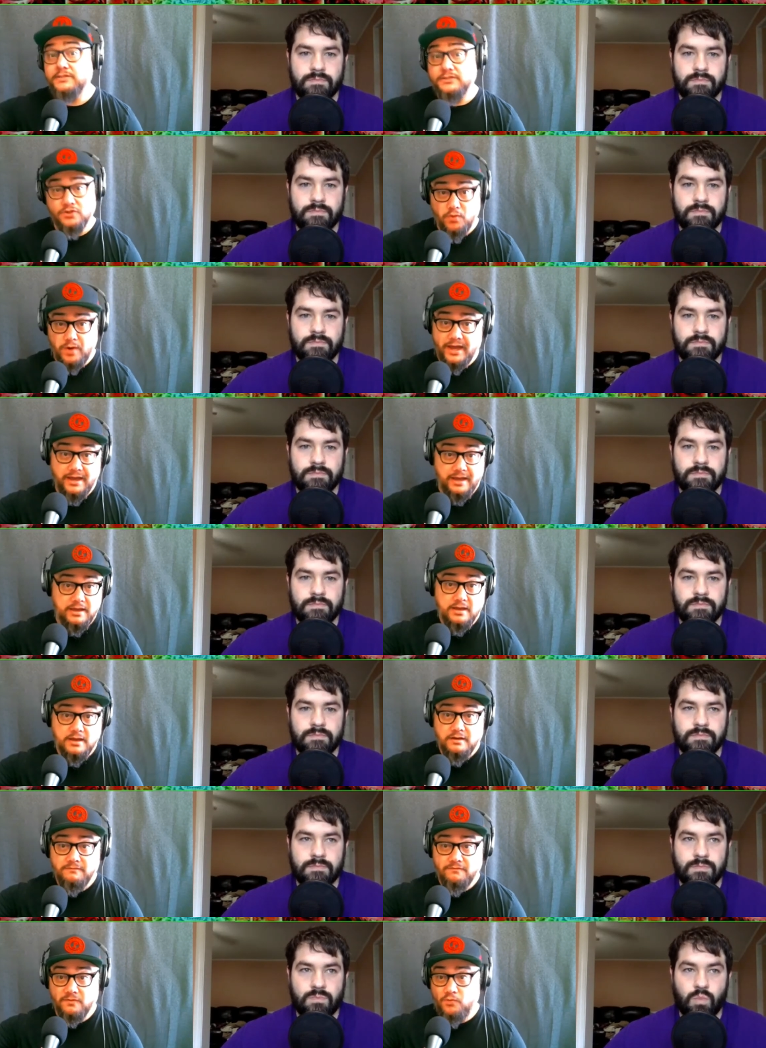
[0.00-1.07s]
Speaker 1: away
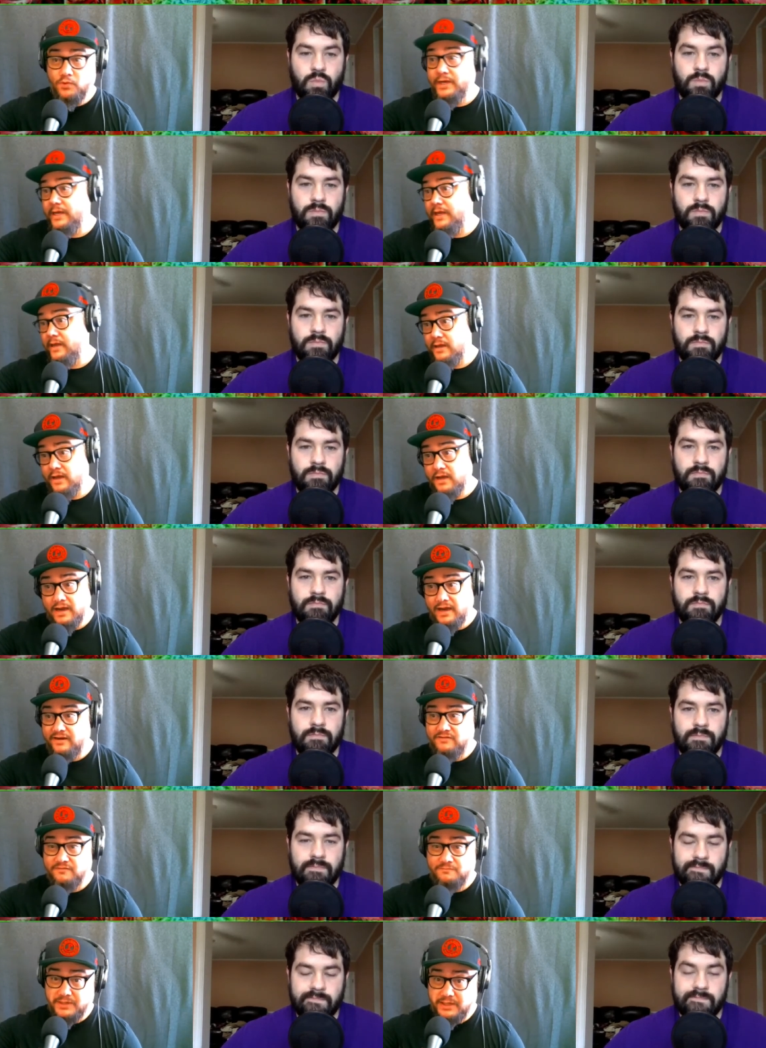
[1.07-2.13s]
from winning a kind
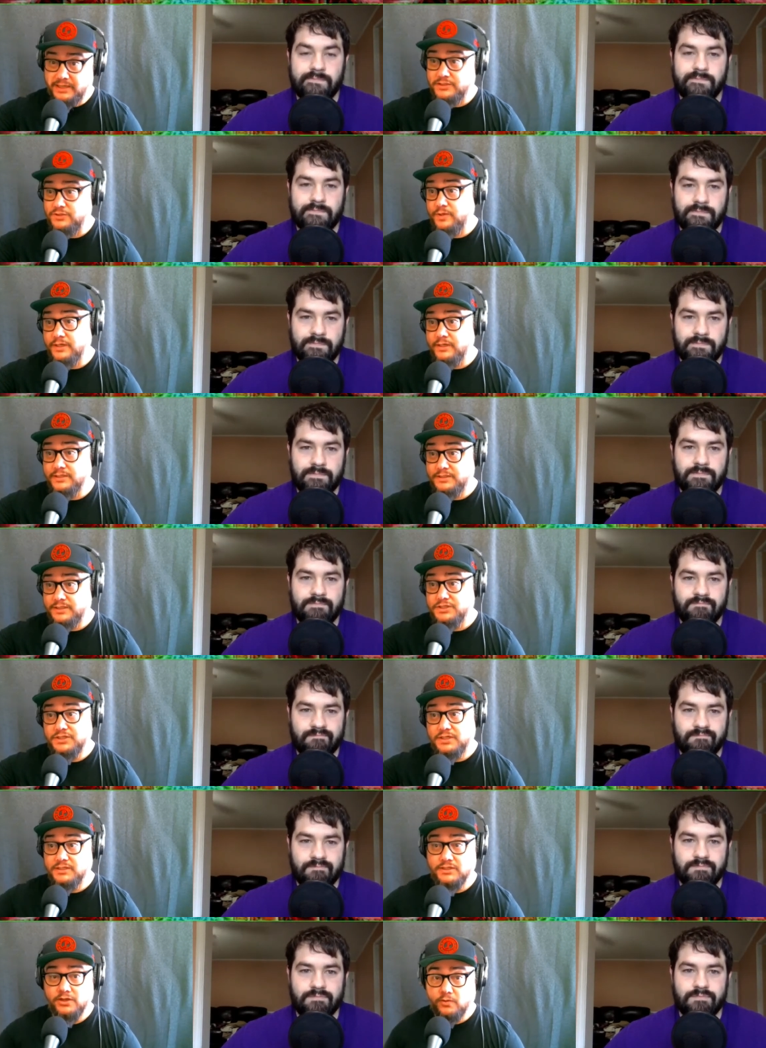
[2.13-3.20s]
of pedestrian decision
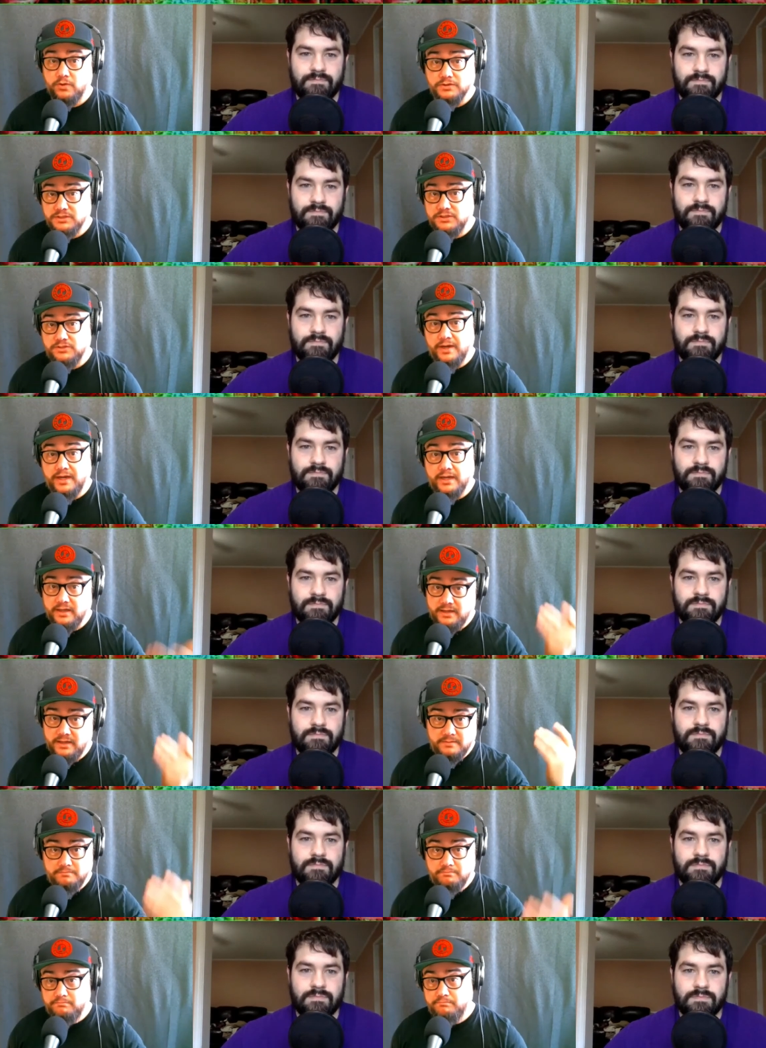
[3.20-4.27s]
until Rozenstruik,
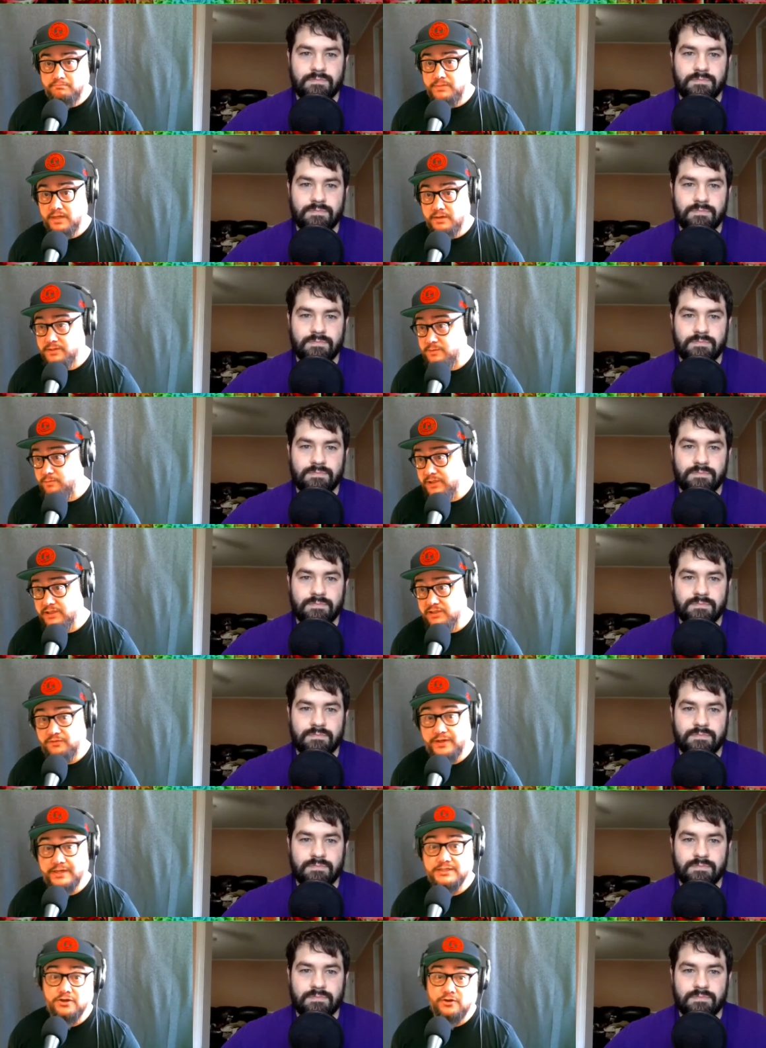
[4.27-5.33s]
you know, split his
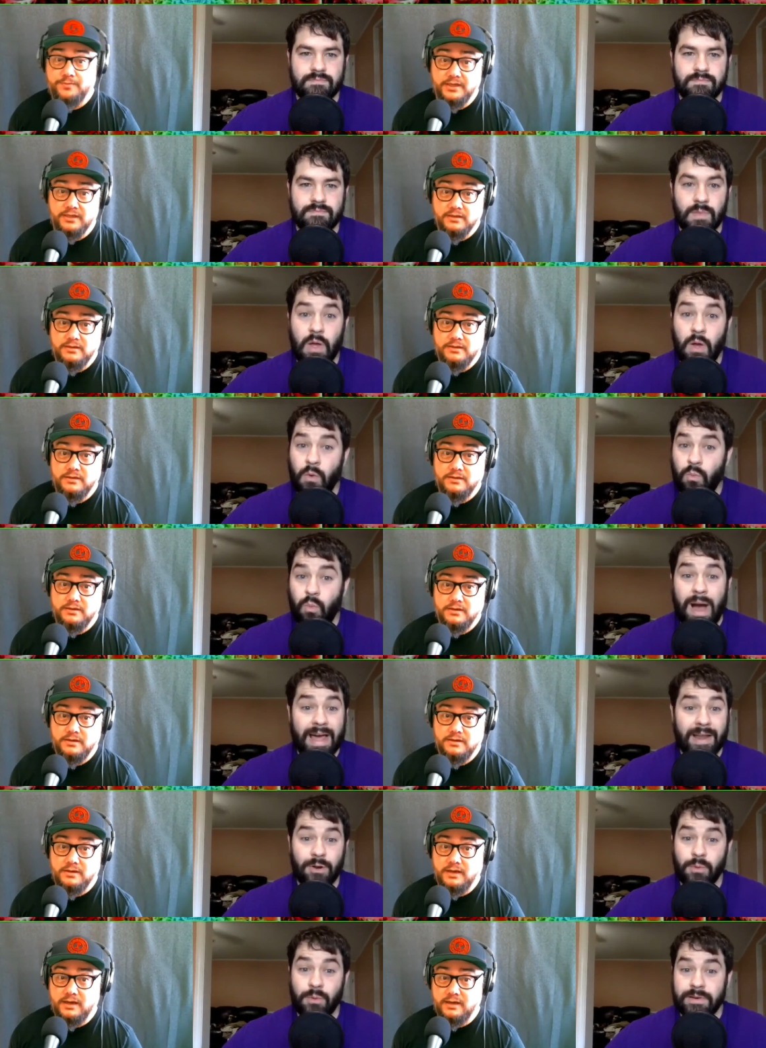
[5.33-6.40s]
face open,
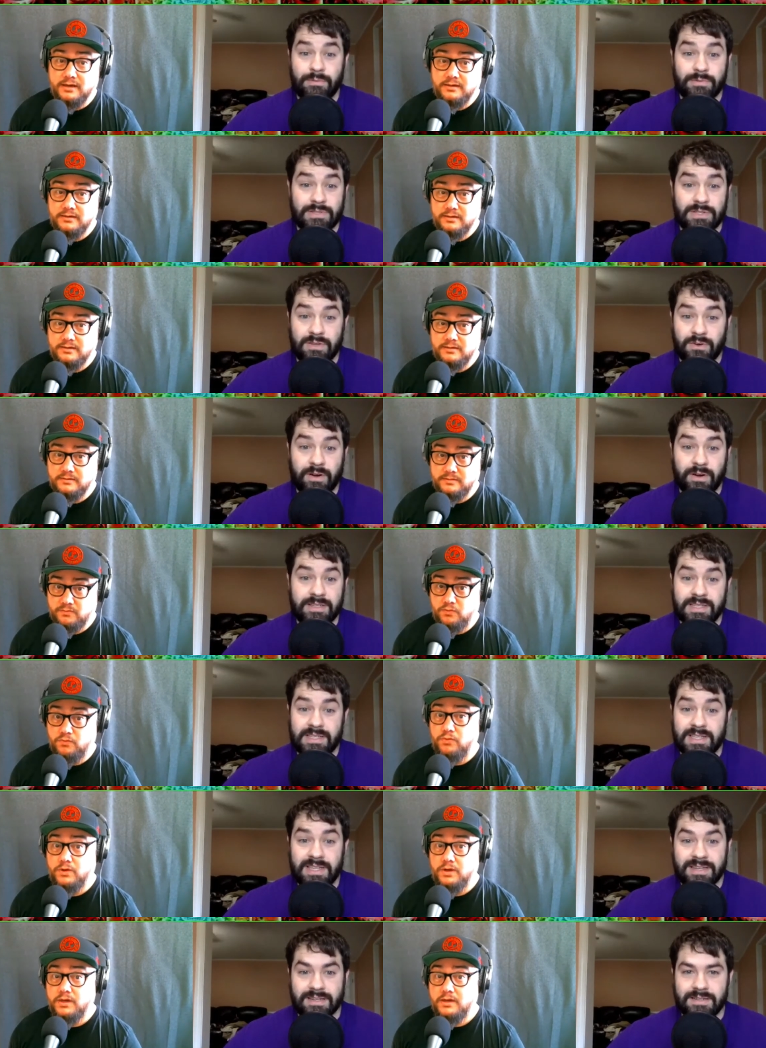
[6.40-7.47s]
Speaker 2: wide open. It was the
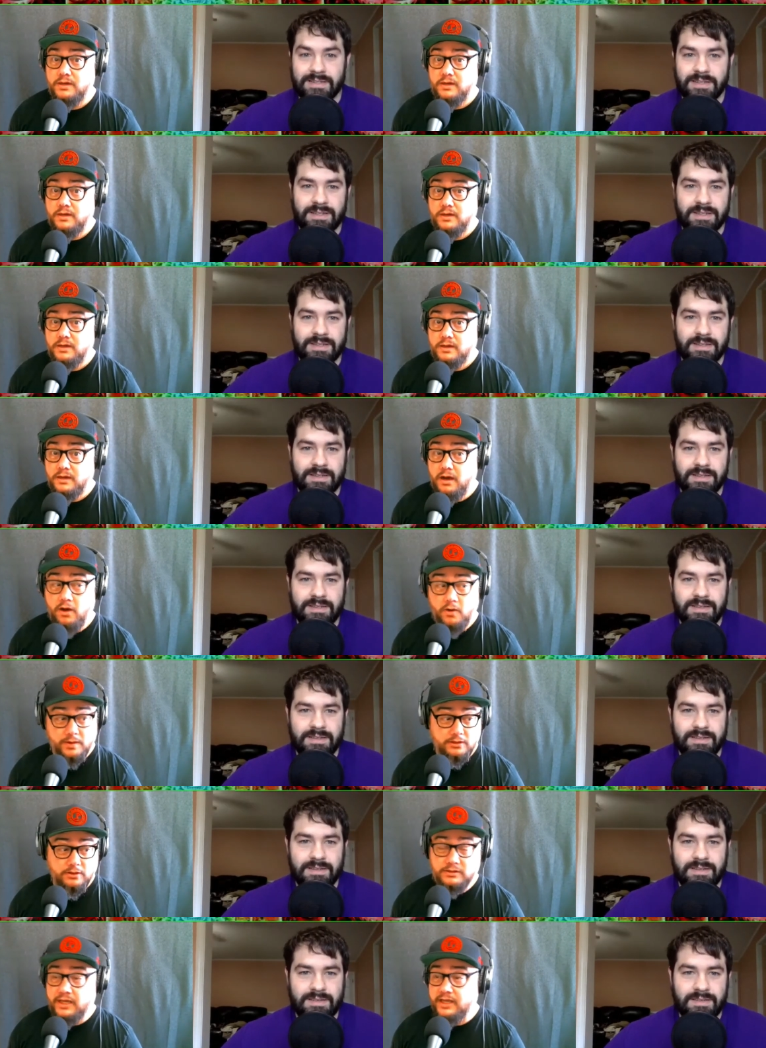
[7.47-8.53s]
craziest thing.
Speaker 1: Oh, it
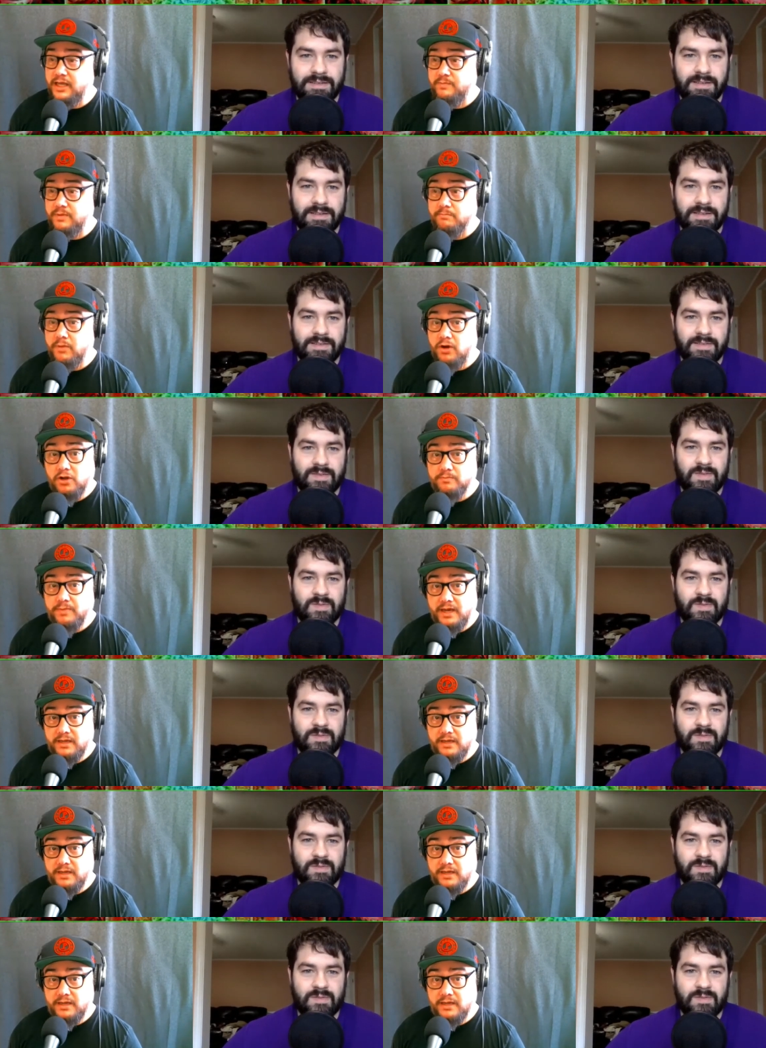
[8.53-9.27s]
looked like he'd been mauled by a